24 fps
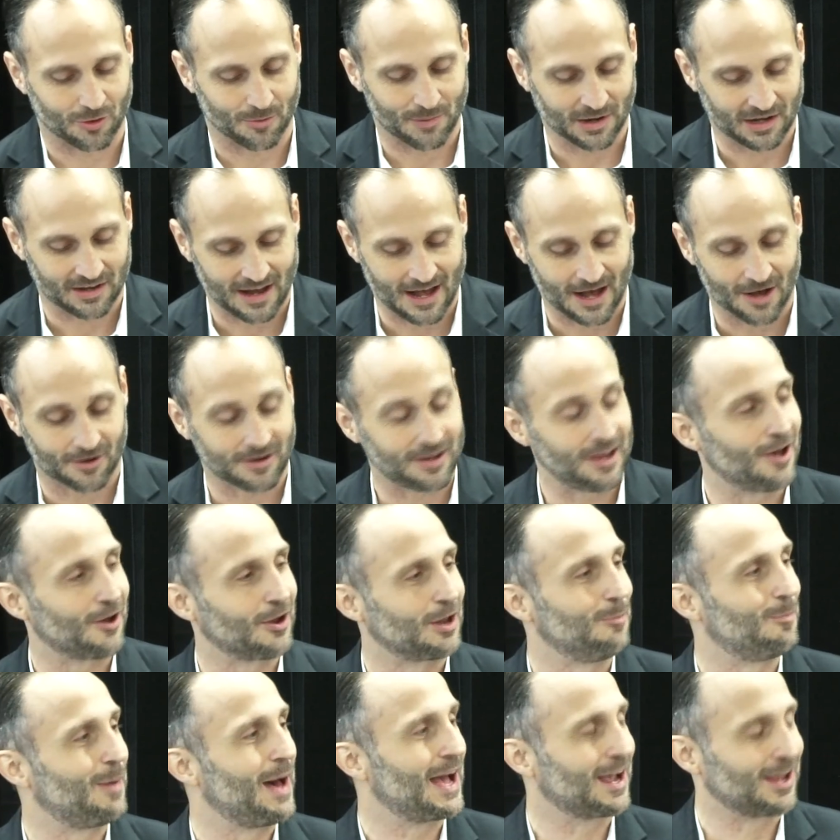in McDowell
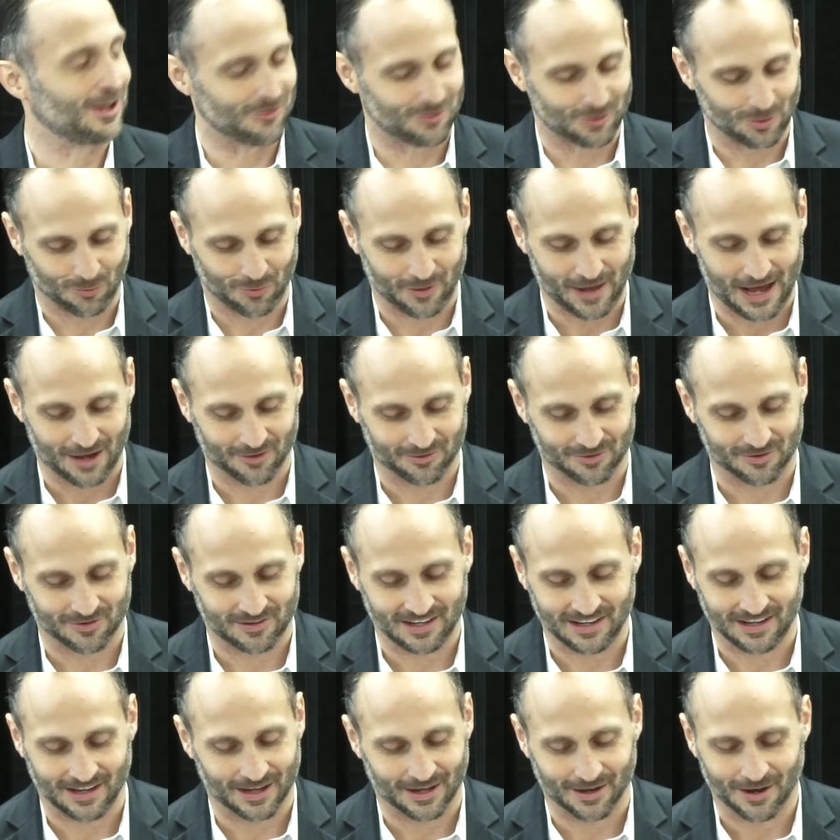County back in
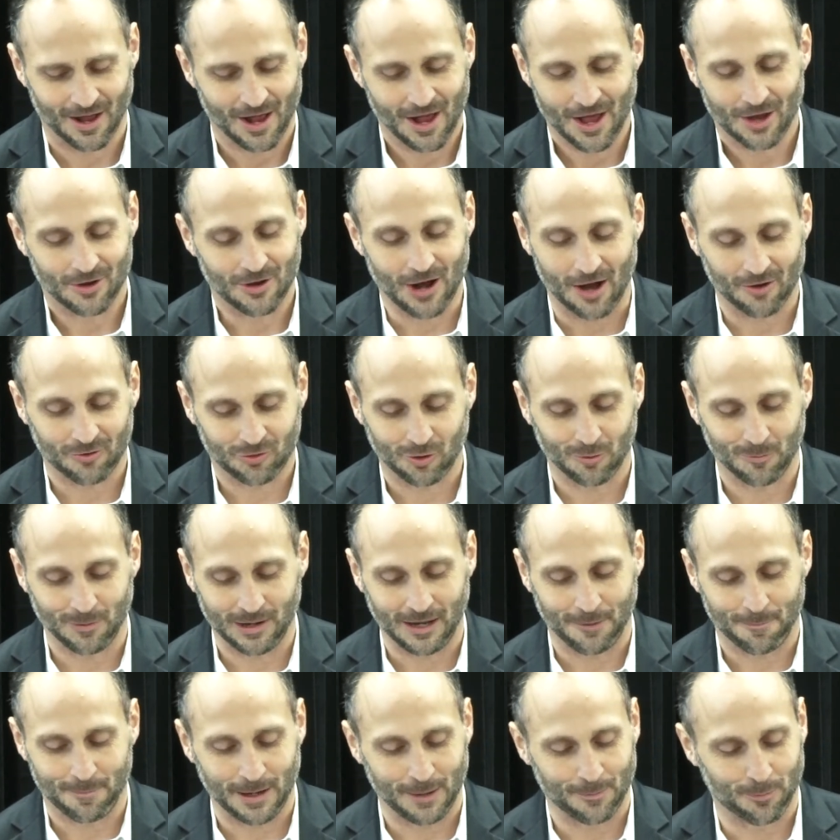2010, not too
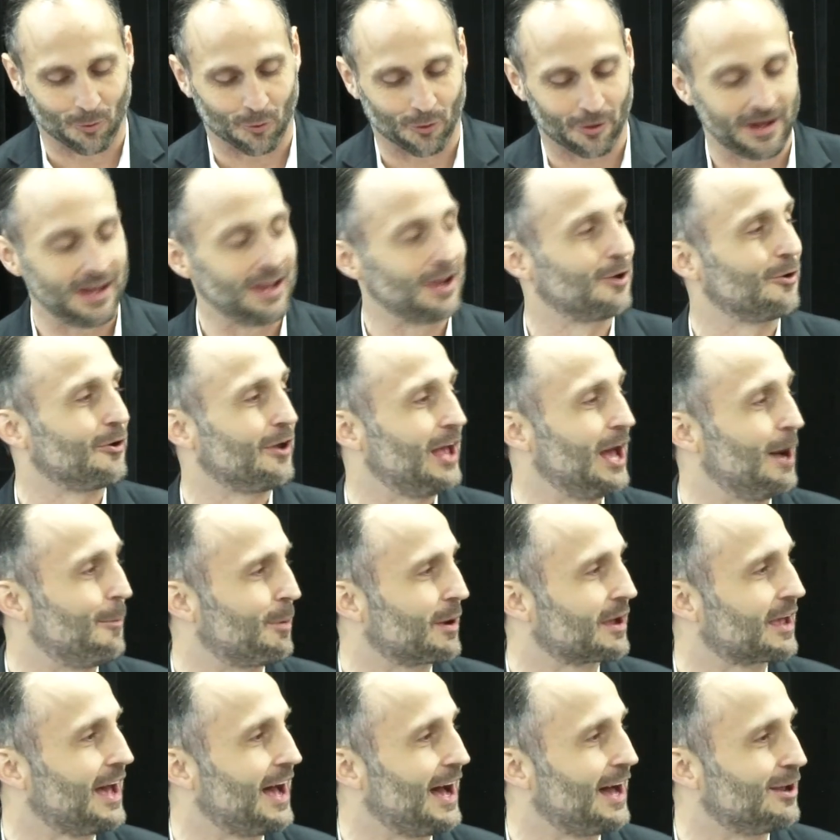many people were eager to help
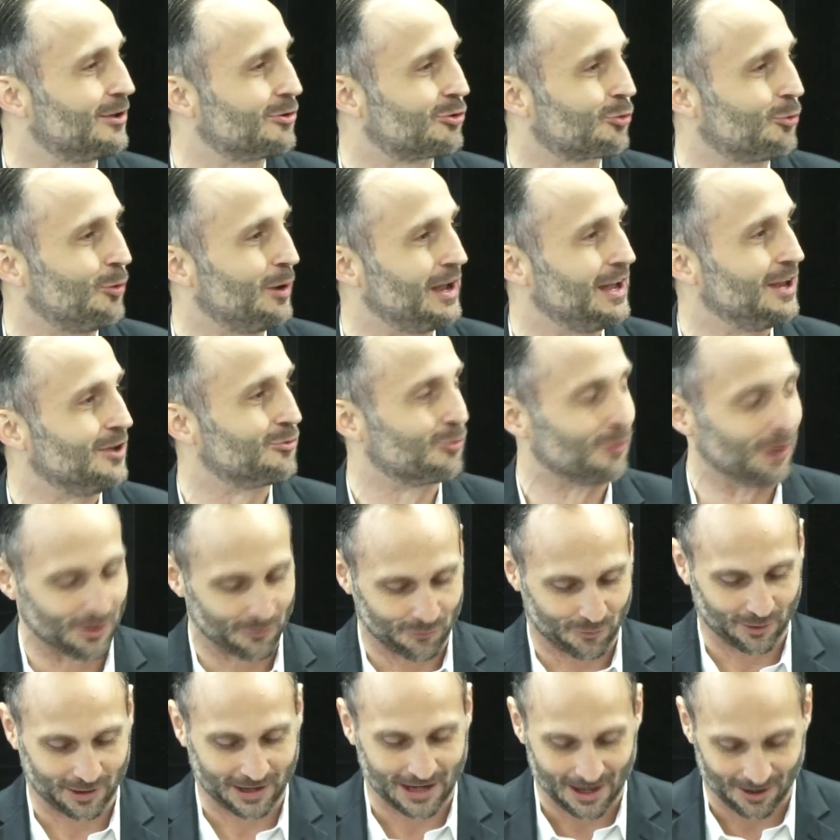a guy in his 20s run
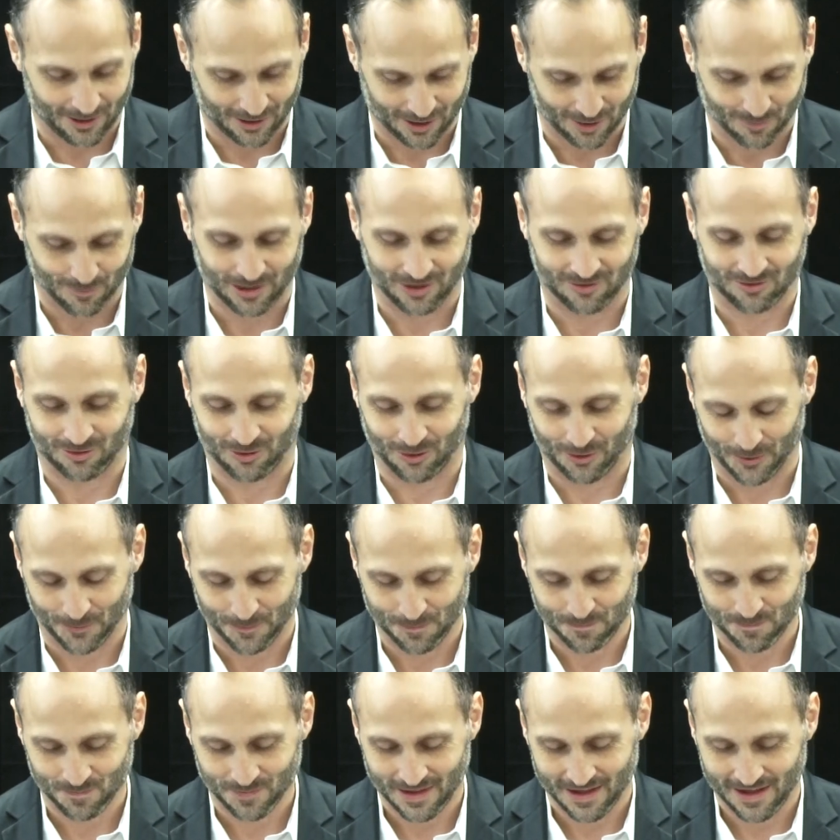for county commissioner.
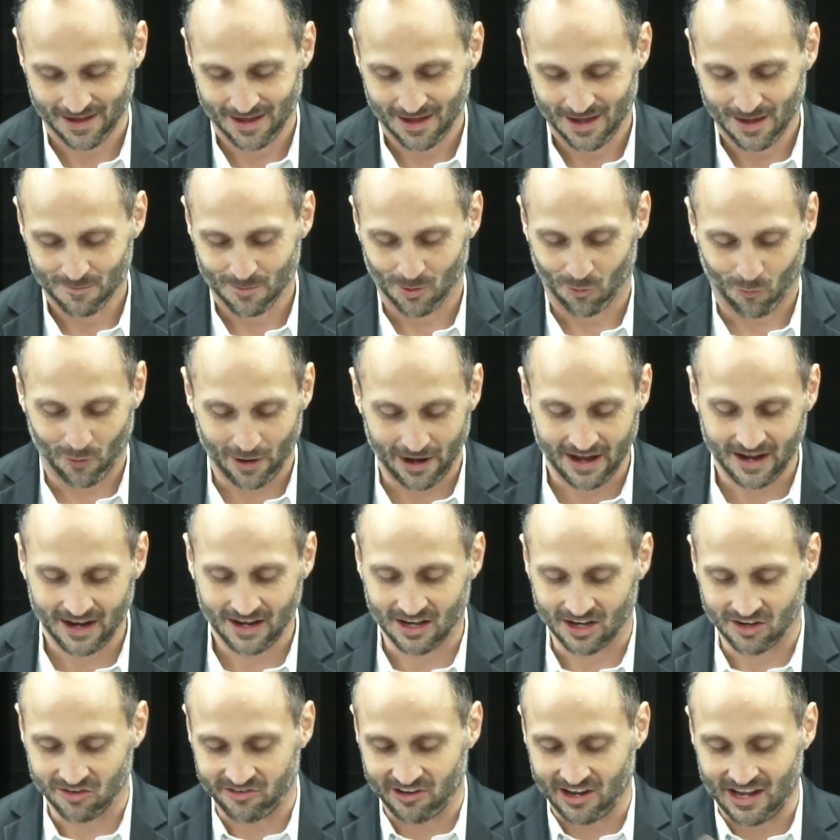But Wayne
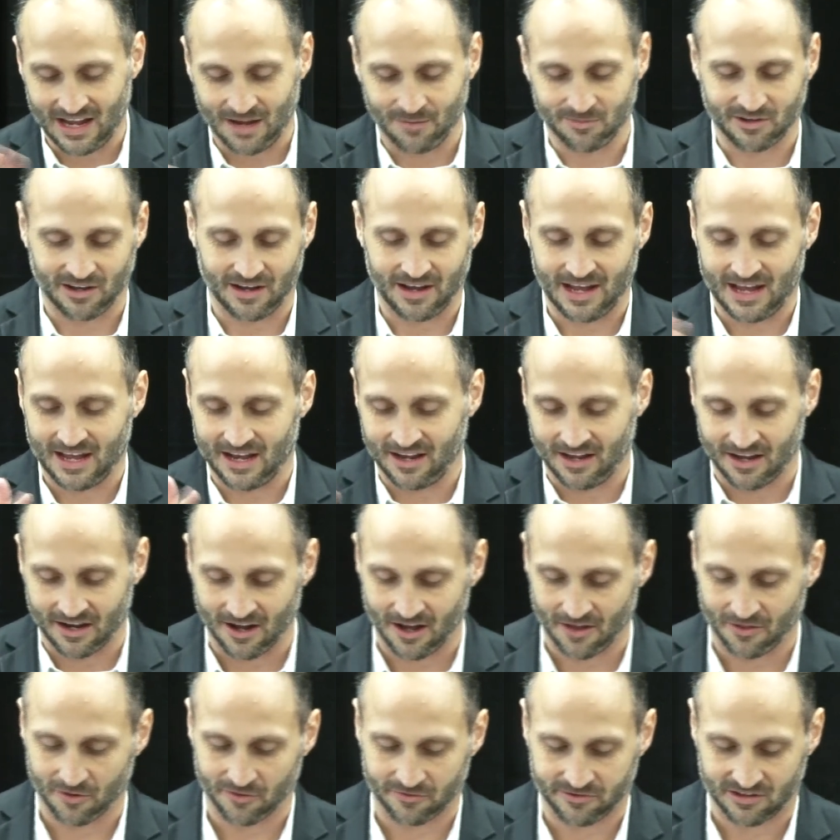and James and Eddie and
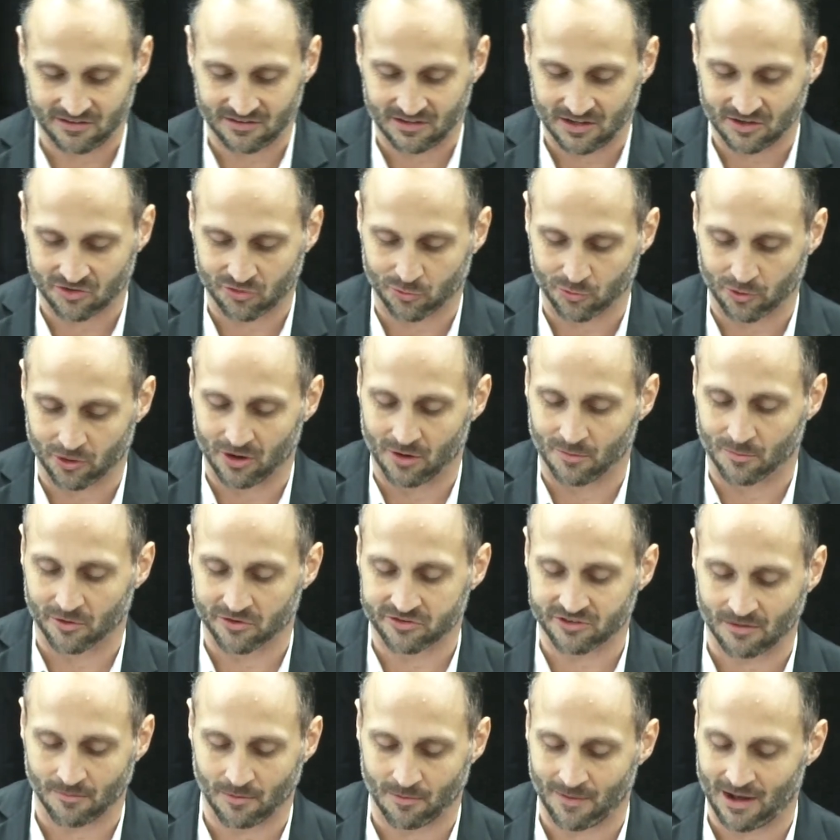others in this room were
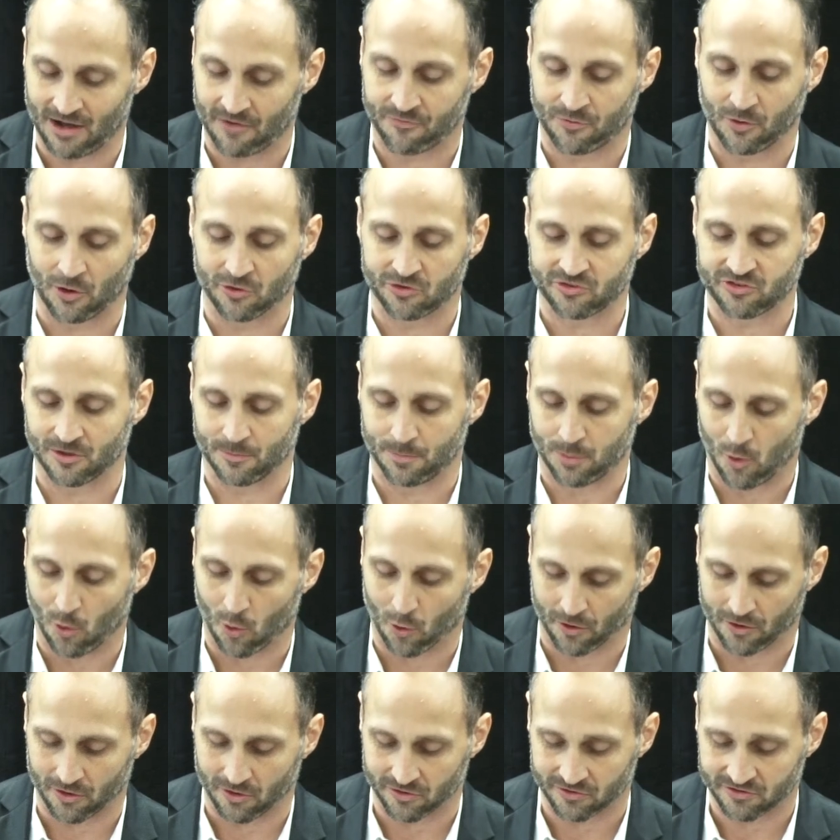some of my first
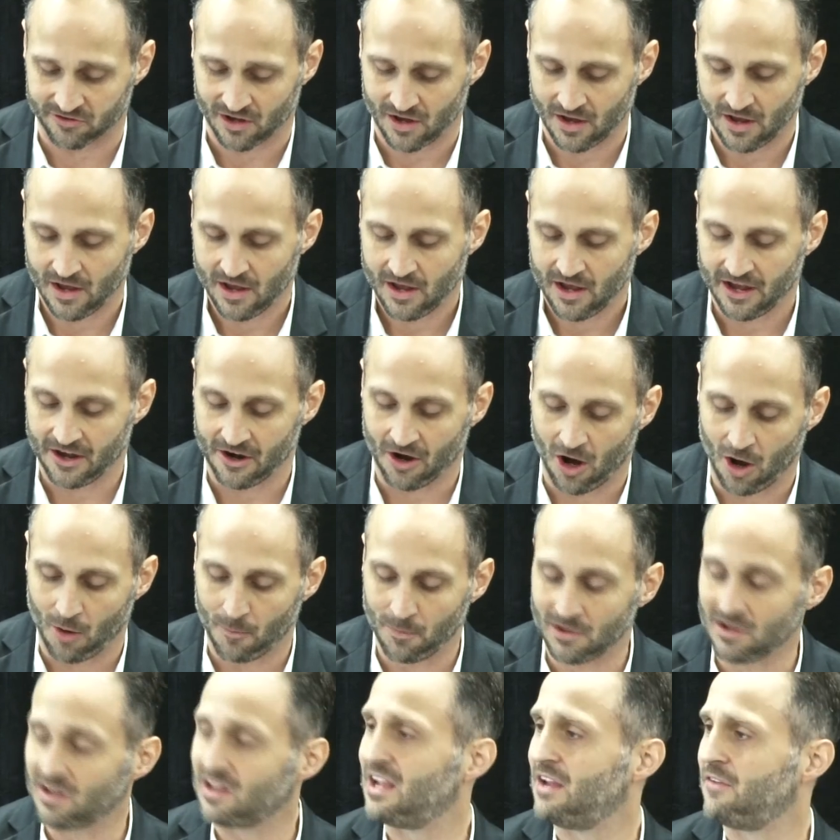supporters and all
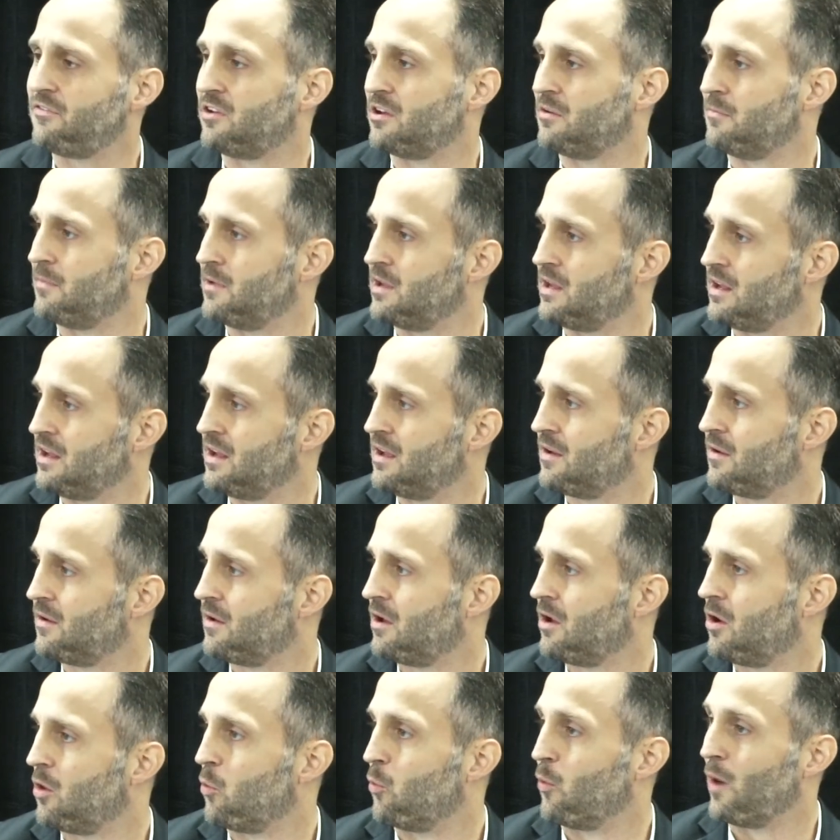believed in me
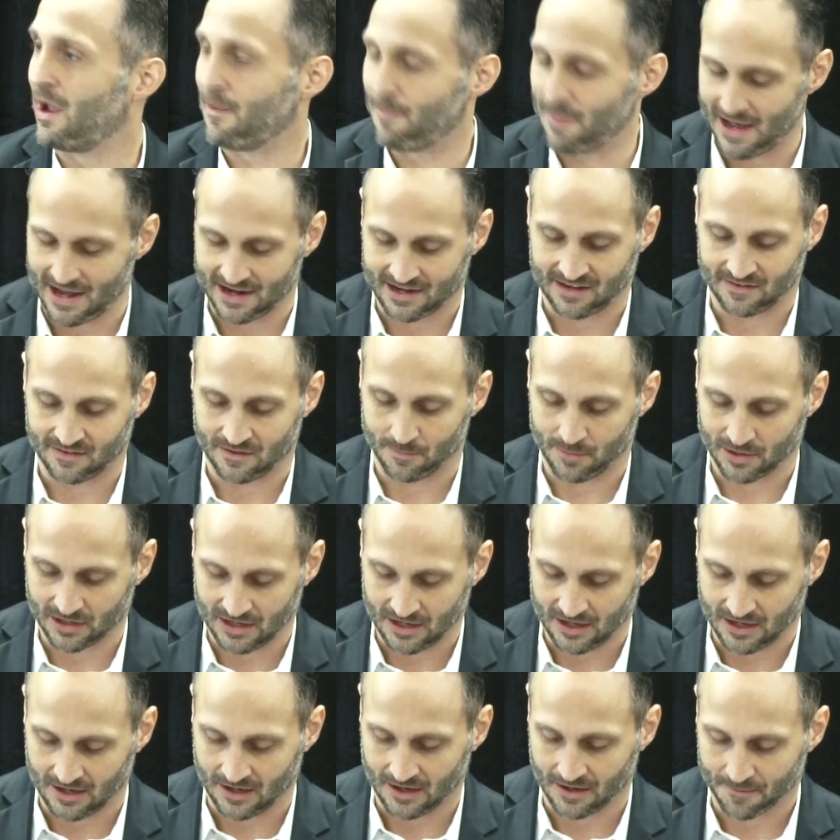way back in the
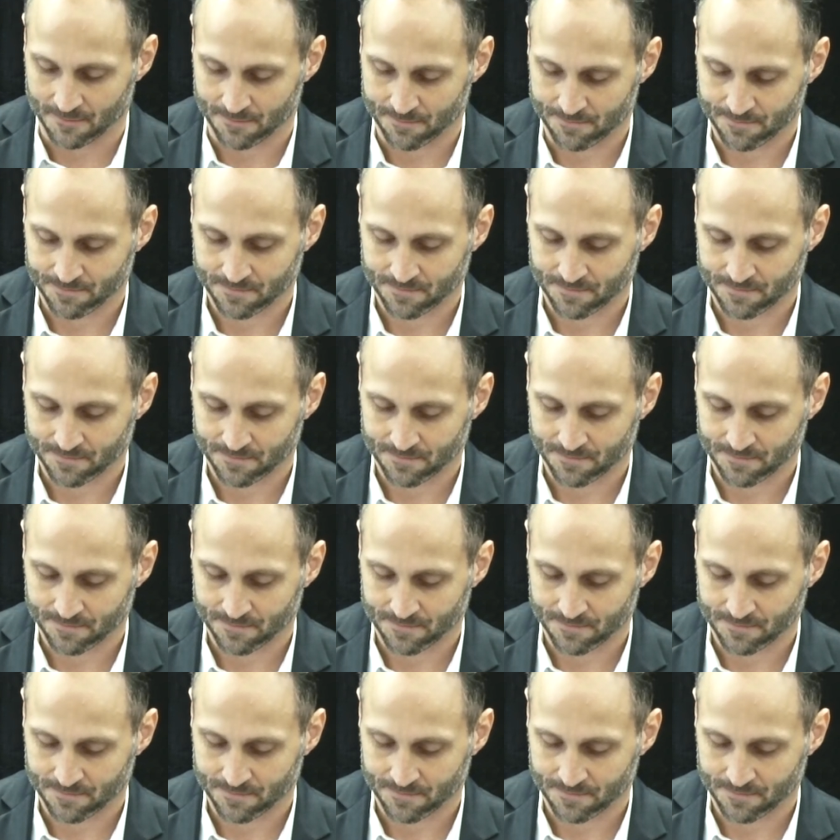beginning.